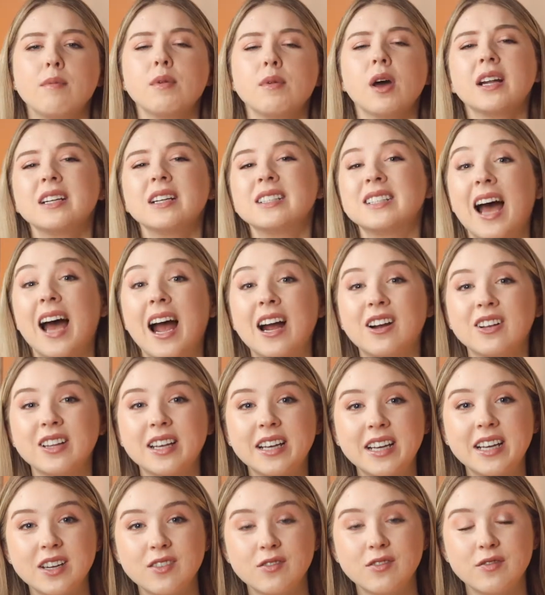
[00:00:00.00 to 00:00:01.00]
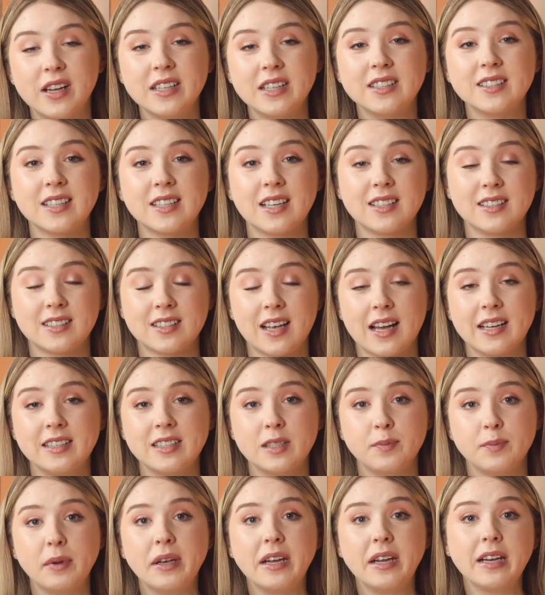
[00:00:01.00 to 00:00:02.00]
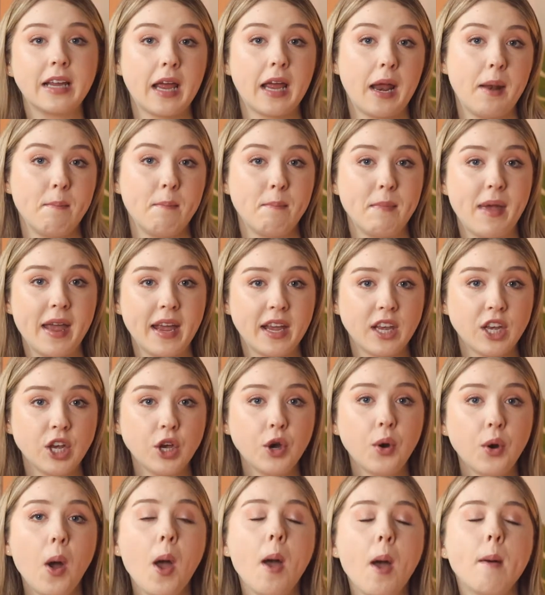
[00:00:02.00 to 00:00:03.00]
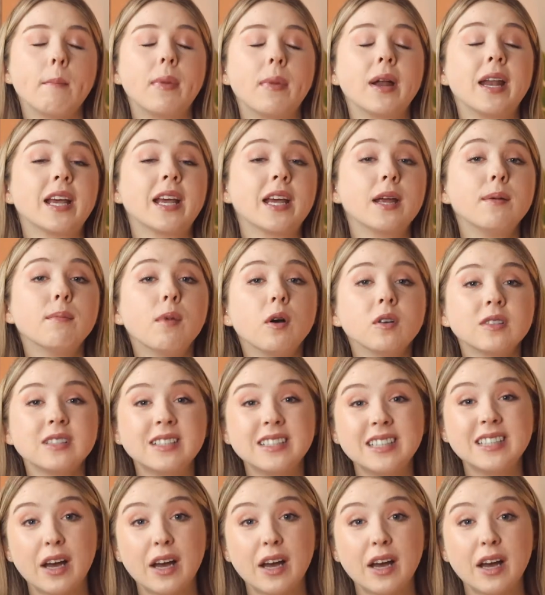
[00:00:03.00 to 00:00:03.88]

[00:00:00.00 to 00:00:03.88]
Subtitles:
I'm not entirely convinced that site speed can make you, but it can most